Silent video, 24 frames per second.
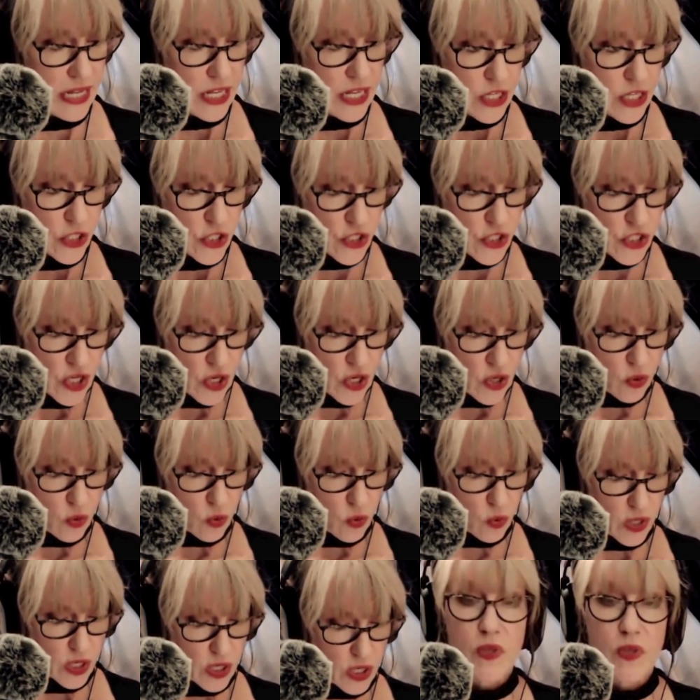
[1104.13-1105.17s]
So
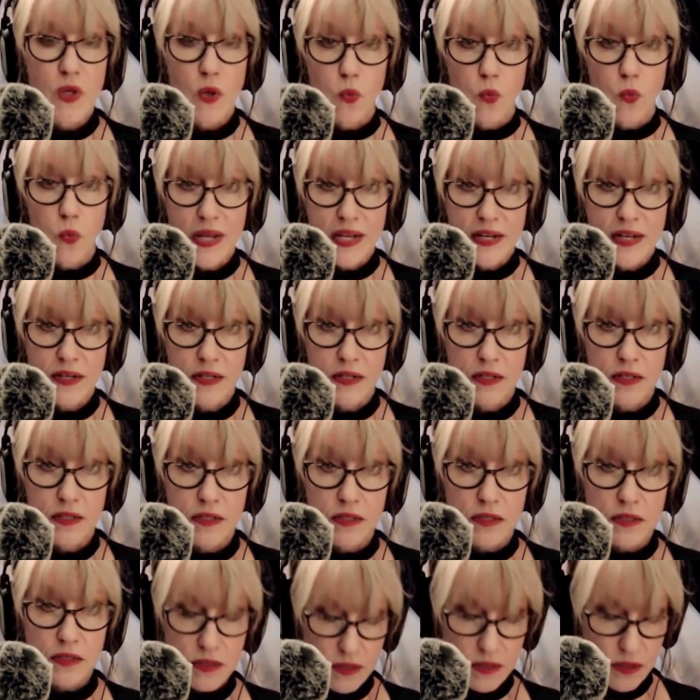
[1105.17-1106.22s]
when
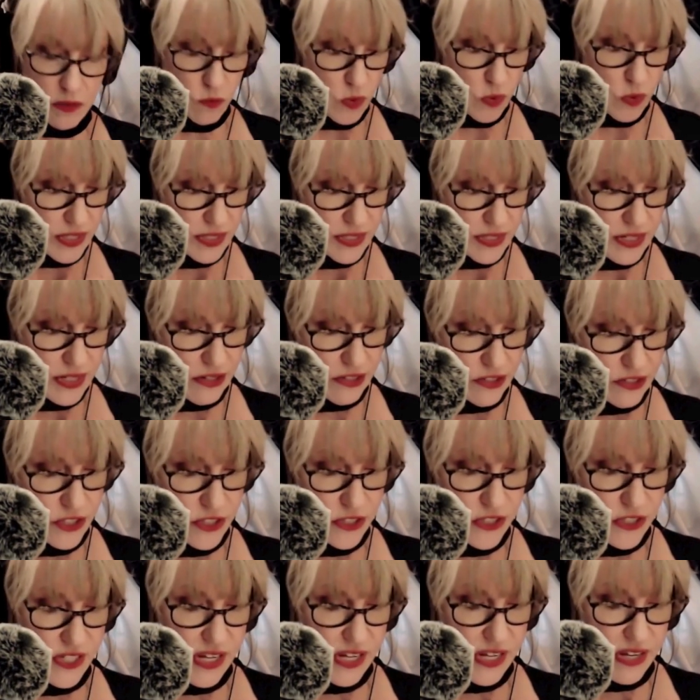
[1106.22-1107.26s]
one of the characters
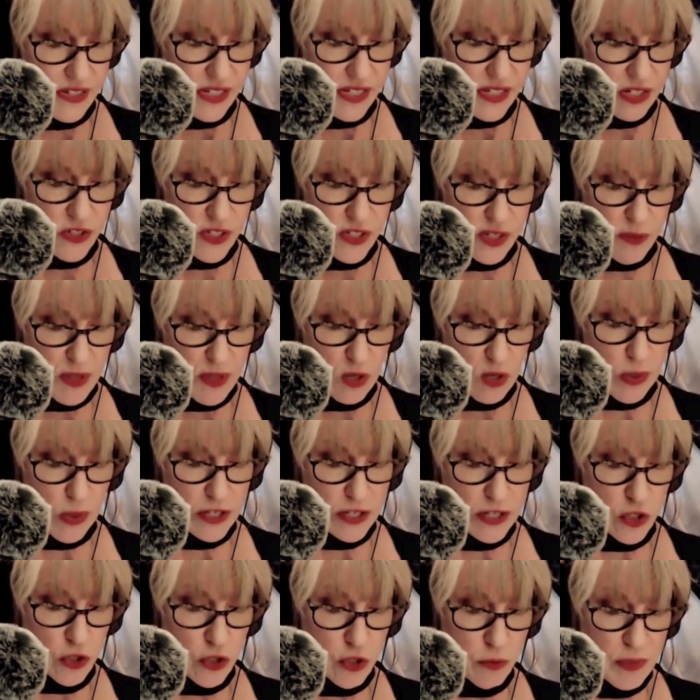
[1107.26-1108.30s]
says, here's something quite
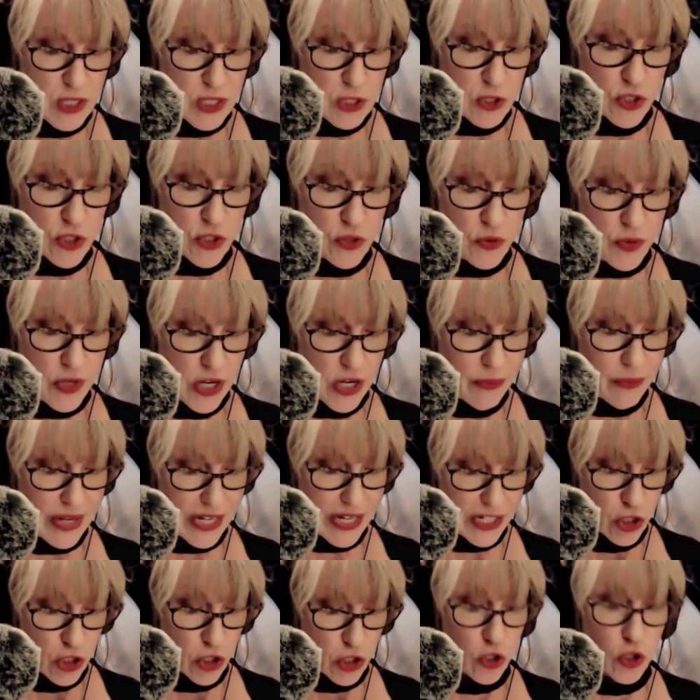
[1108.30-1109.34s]
new to me, do you know it?
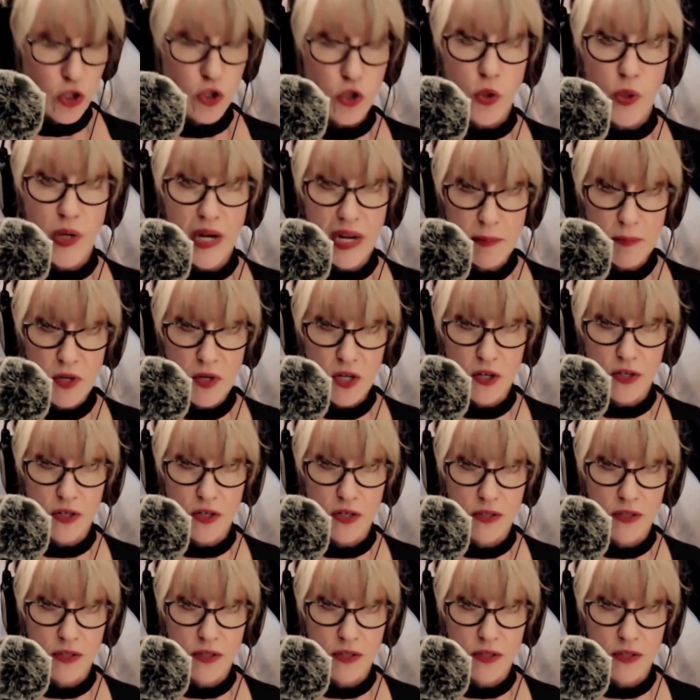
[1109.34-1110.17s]
Kramer.